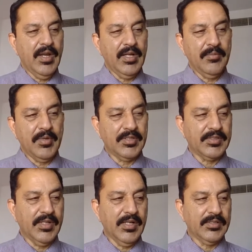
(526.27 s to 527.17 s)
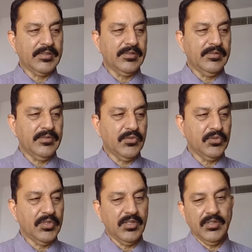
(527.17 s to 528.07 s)
elements as
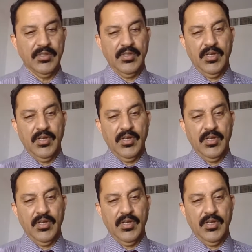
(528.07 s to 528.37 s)
to the